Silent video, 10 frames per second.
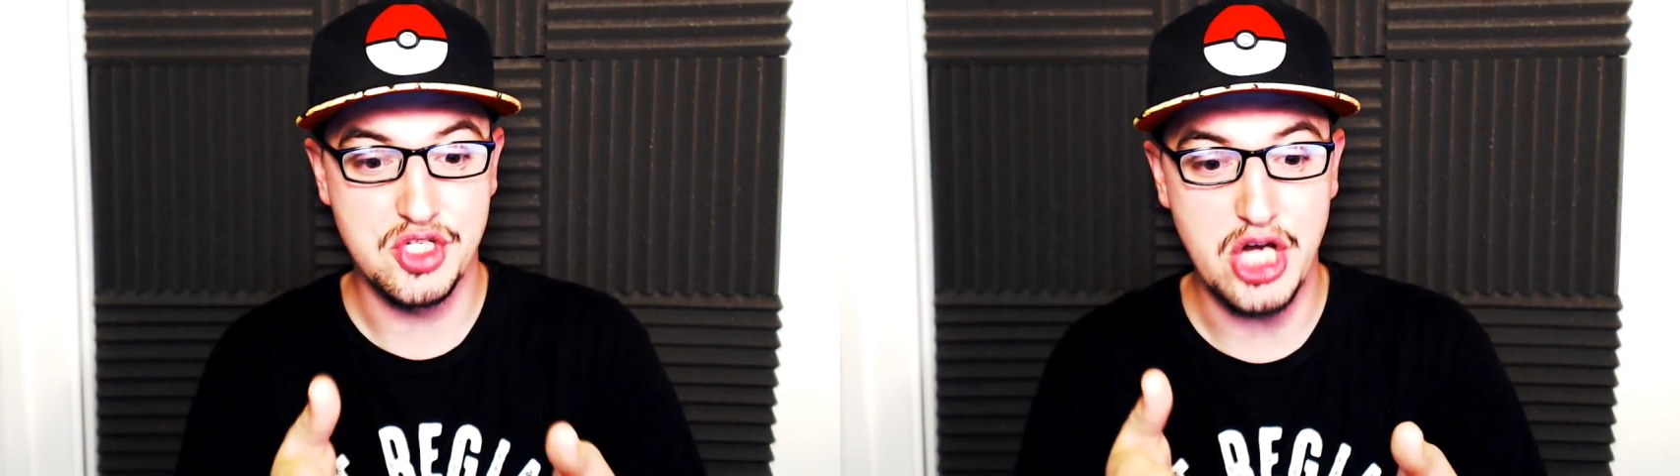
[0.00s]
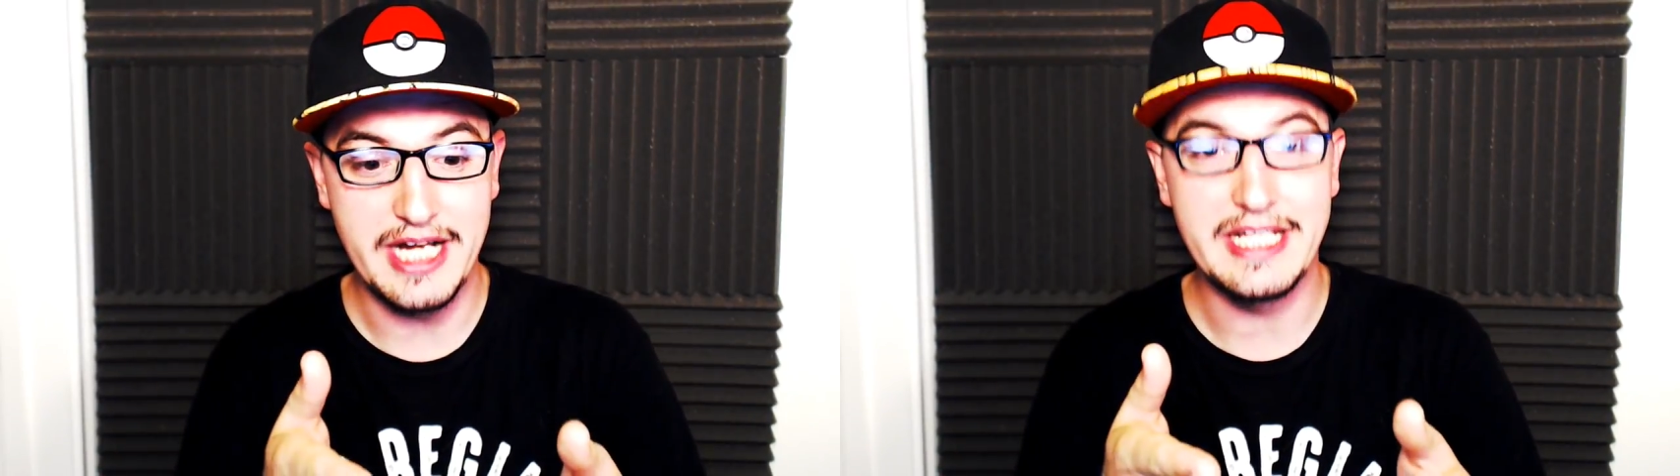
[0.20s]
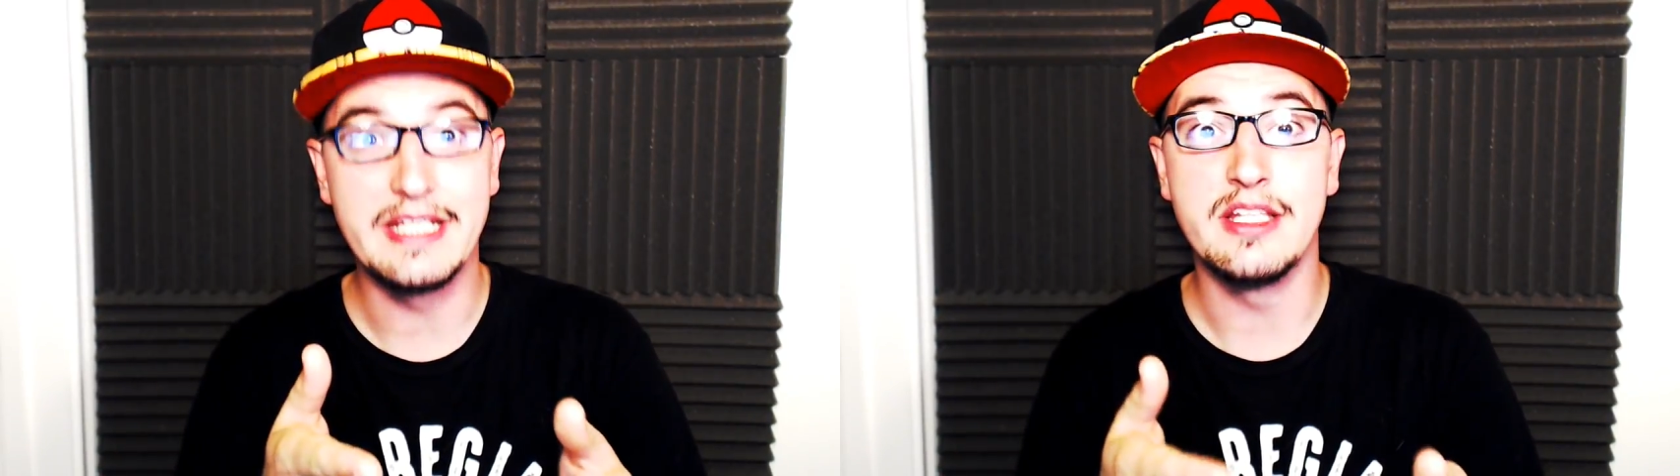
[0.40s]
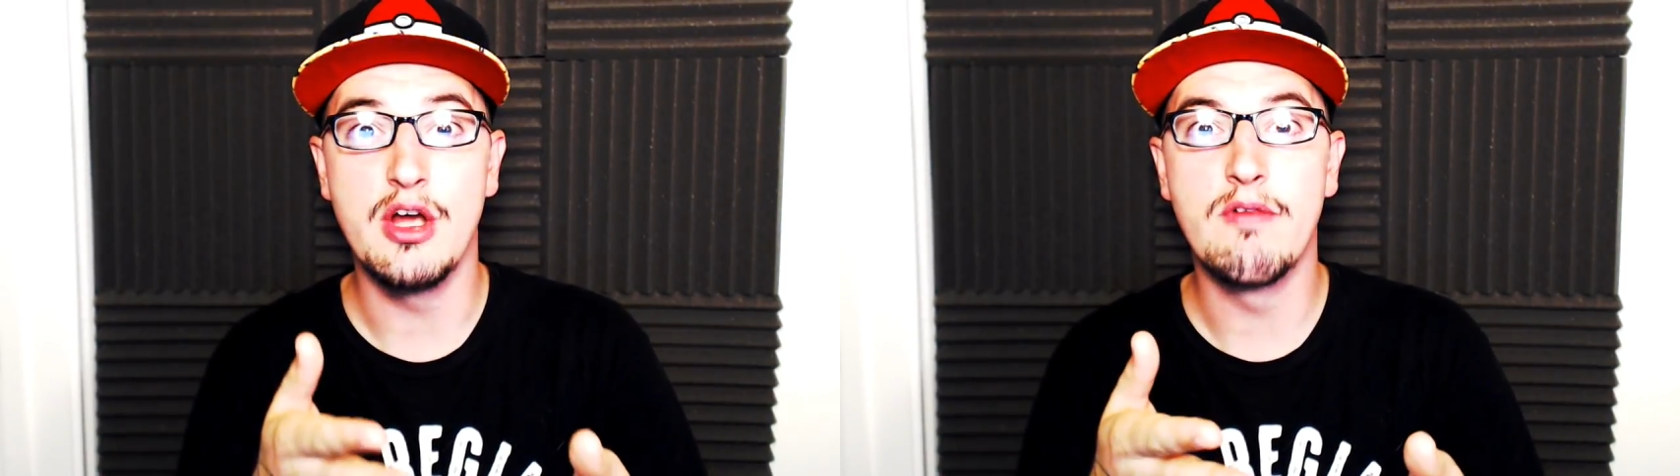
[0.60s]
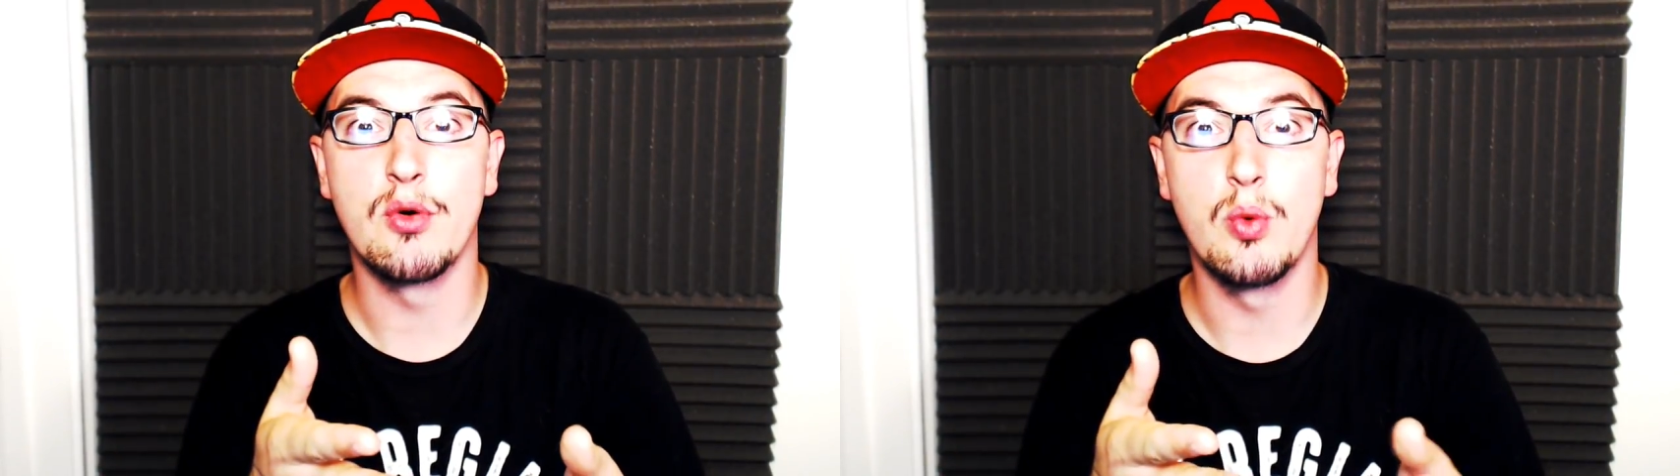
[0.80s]
shiny in the
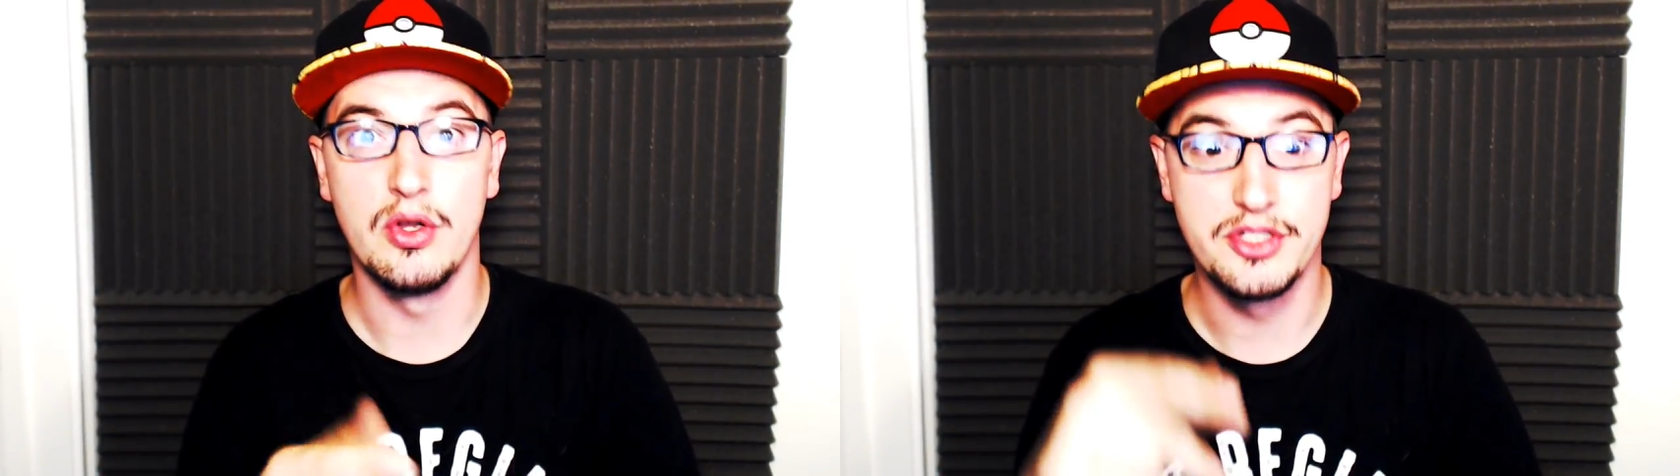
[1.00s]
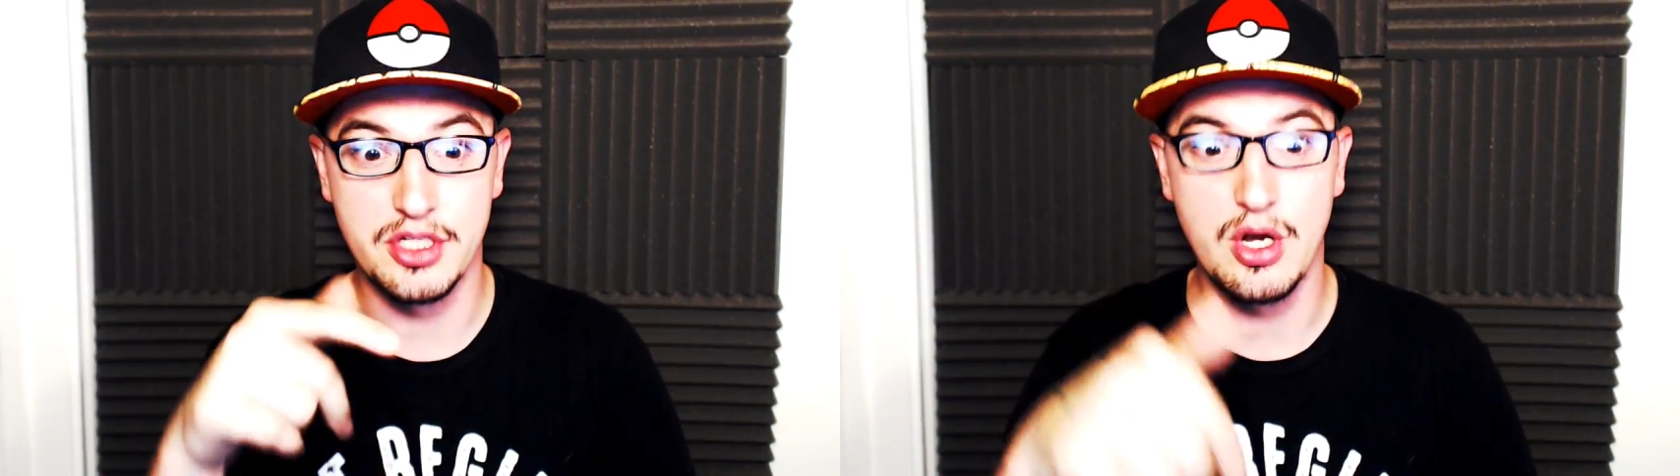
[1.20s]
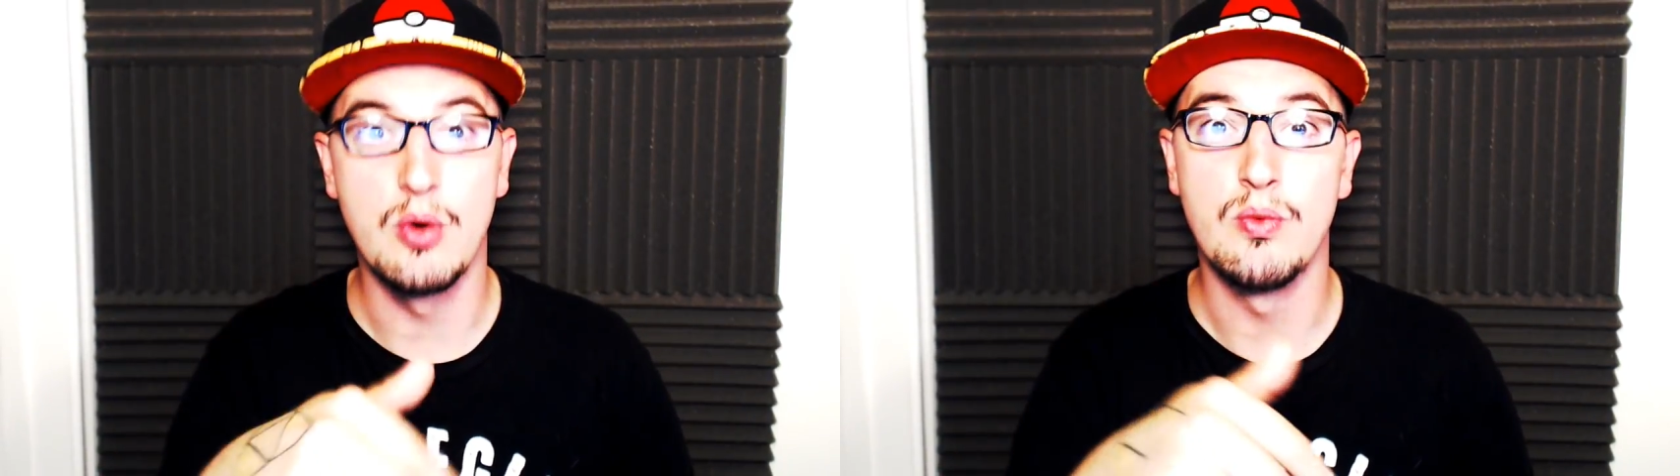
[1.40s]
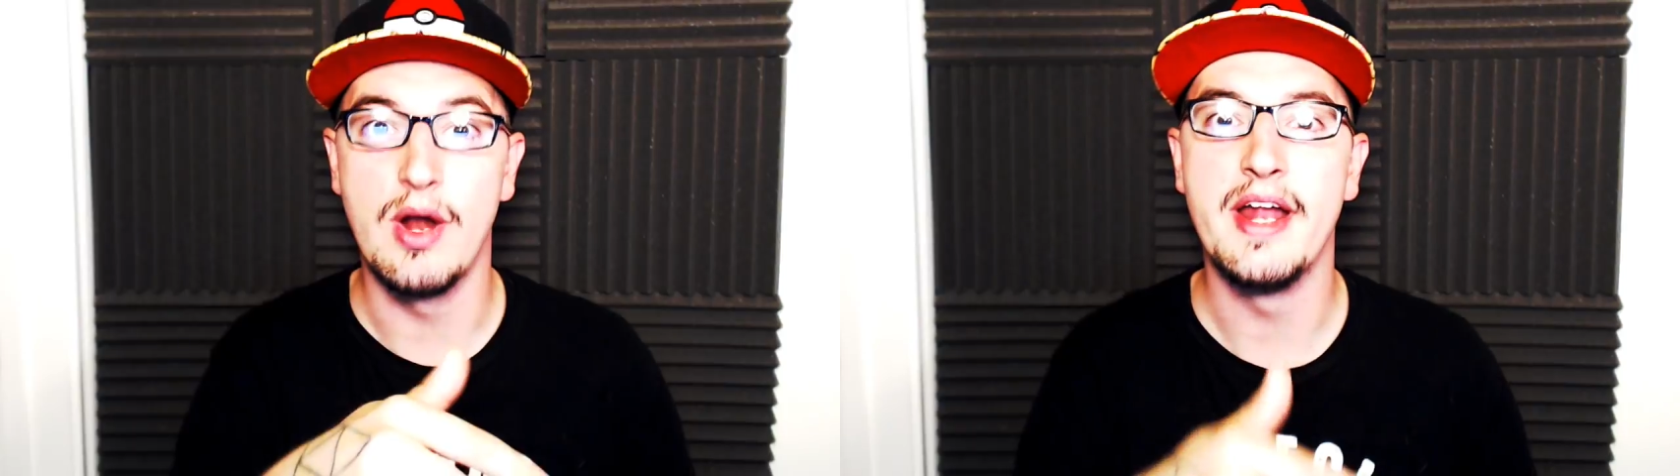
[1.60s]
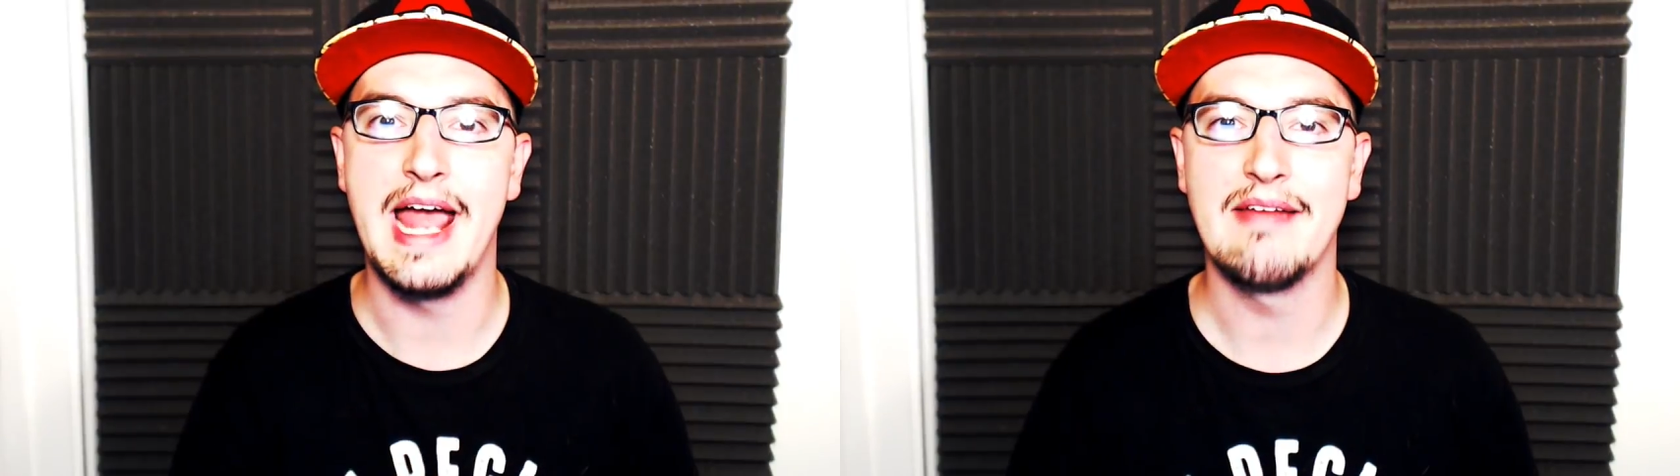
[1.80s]
overworld to go
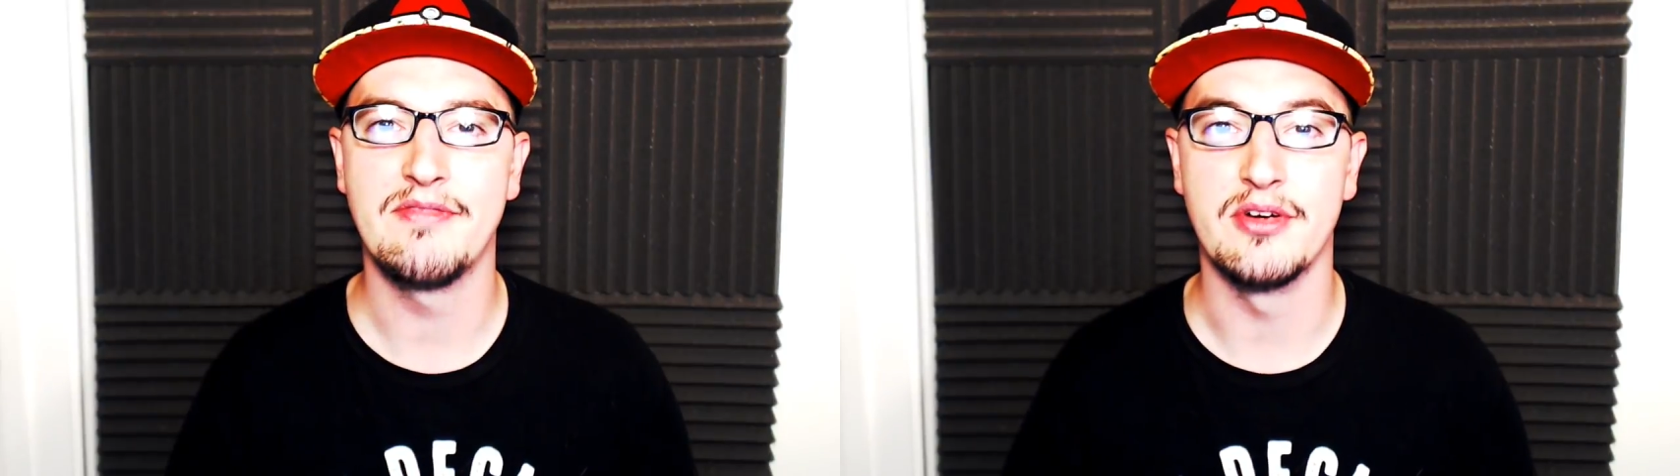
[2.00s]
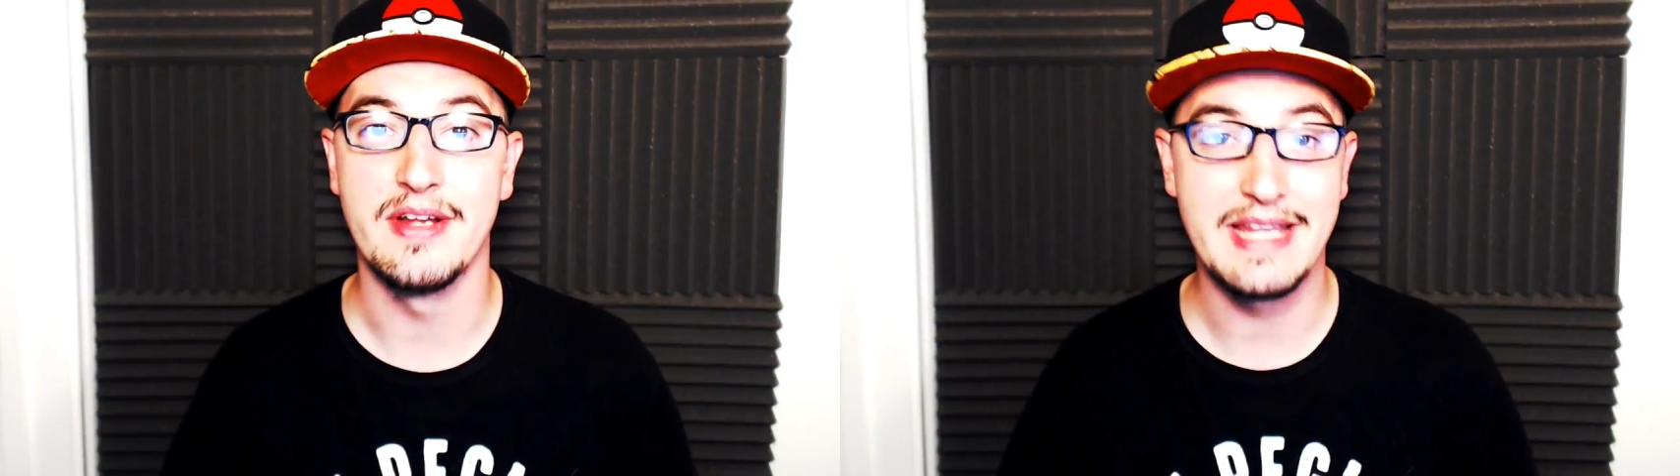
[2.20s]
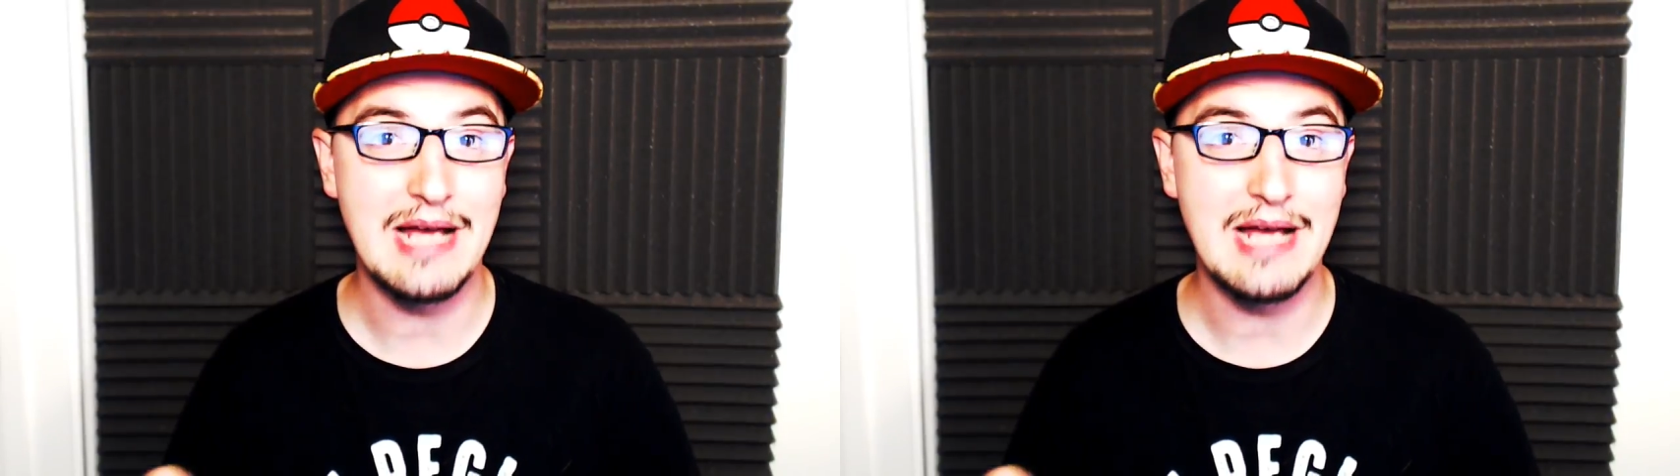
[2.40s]
run after it.